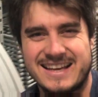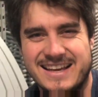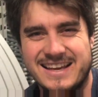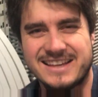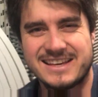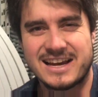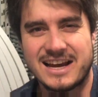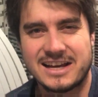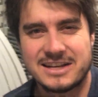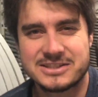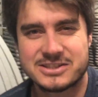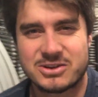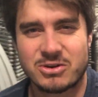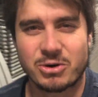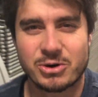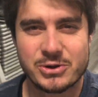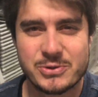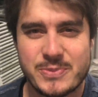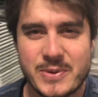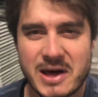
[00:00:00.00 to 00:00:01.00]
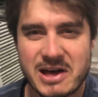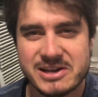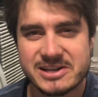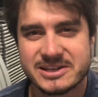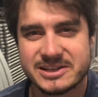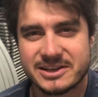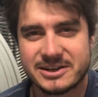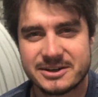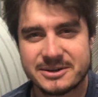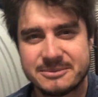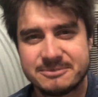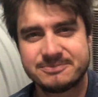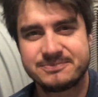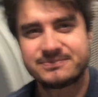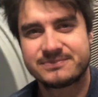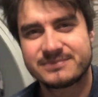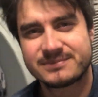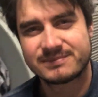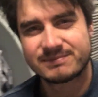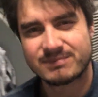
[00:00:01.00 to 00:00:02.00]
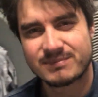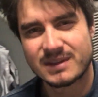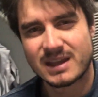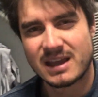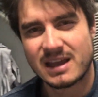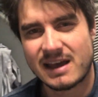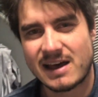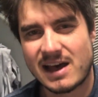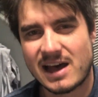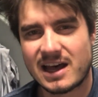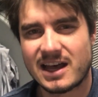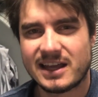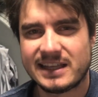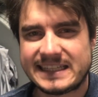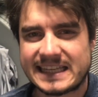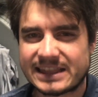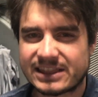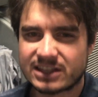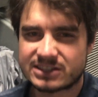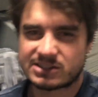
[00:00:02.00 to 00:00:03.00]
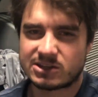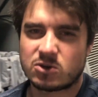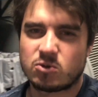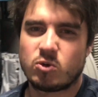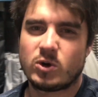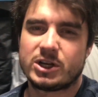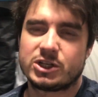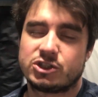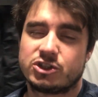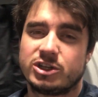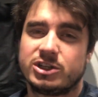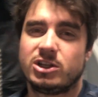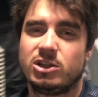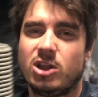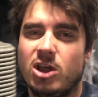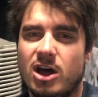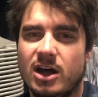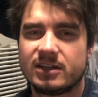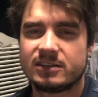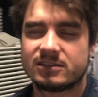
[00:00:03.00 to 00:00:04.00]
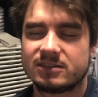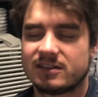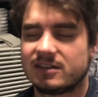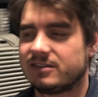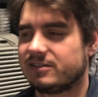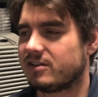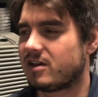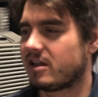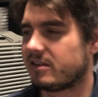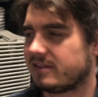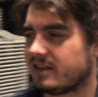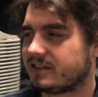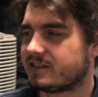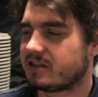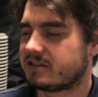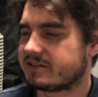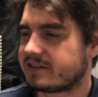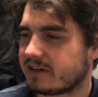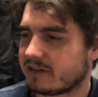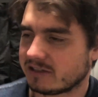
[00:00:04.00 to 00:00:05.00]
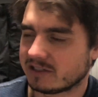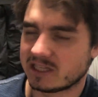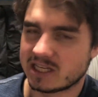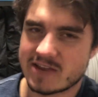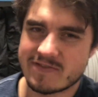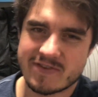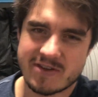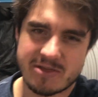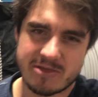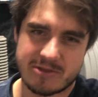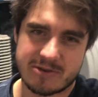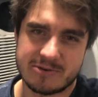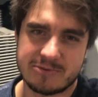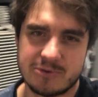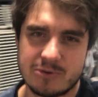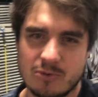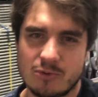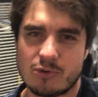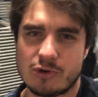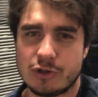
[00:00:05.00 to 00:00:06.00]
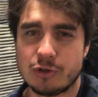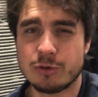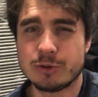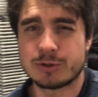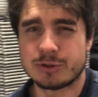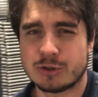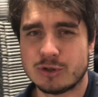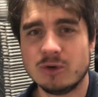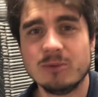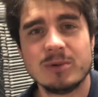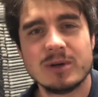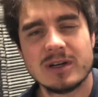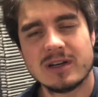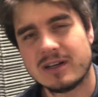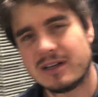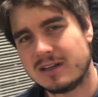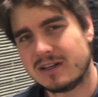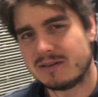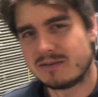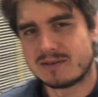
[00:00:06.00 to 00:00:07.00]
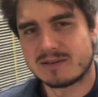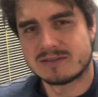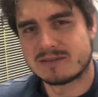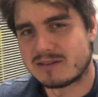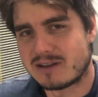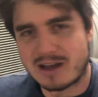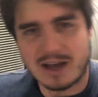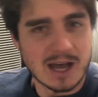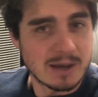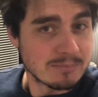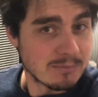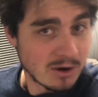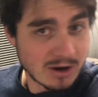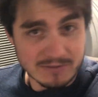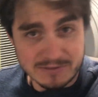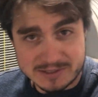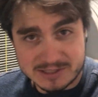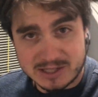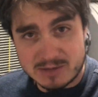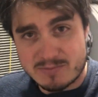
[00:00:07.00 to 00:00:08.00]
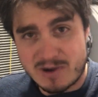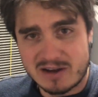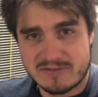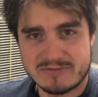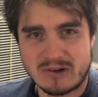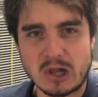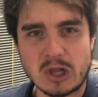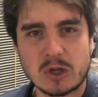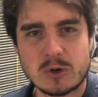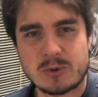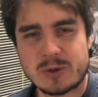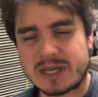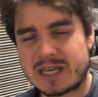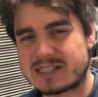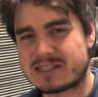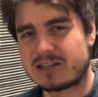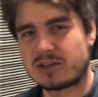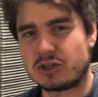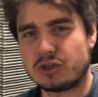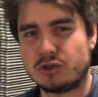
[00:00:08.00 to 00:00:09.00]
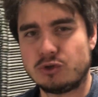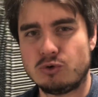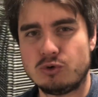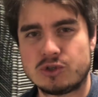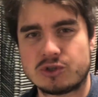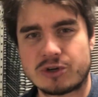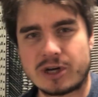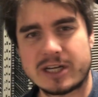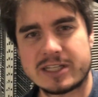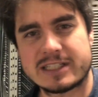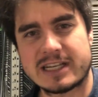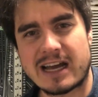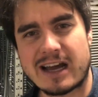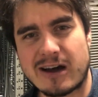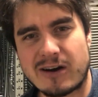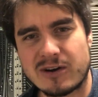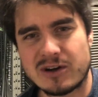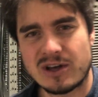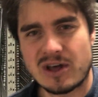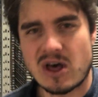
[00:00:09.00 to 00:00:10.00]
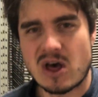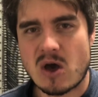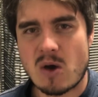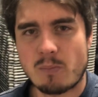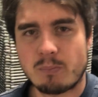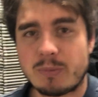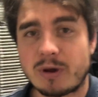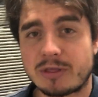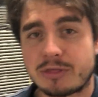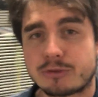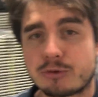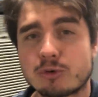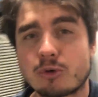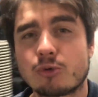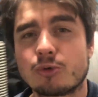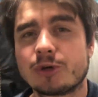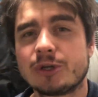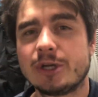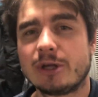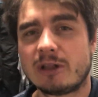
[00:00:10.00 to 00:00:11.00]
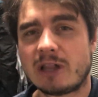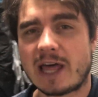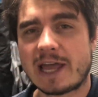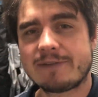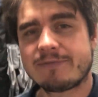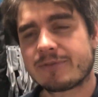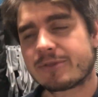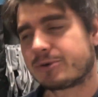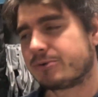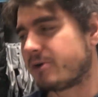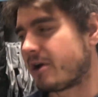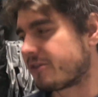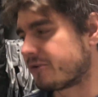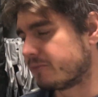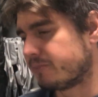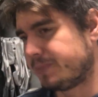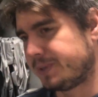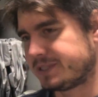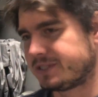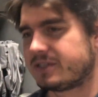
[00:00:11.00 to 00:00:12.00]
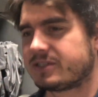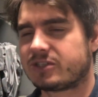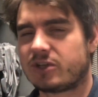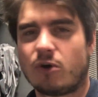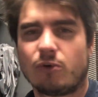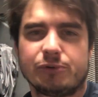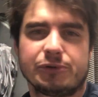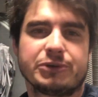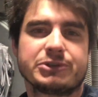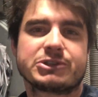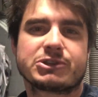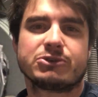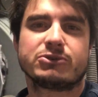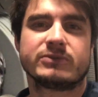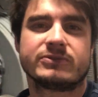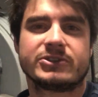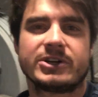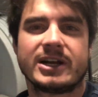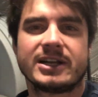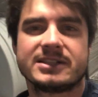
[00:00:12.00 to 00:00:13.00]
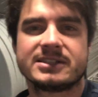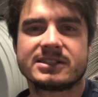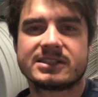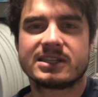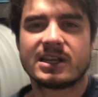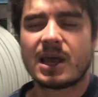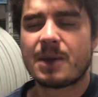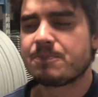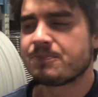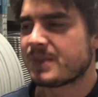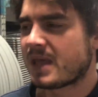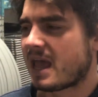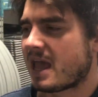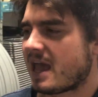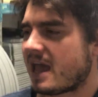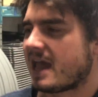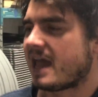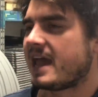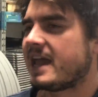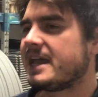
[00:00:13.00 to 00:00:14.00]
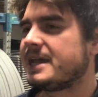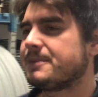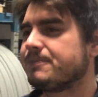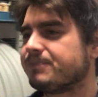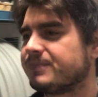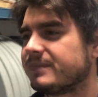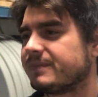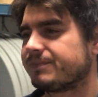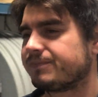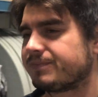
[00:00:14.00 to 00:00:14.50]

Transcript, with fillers: Hey guys, Goroth Balion here. I get this a question a lot, uh, not necessarily even through YouTube. Um, obviously, my following isn't huge right now, but through real life, through other business owners, through friends. Hey,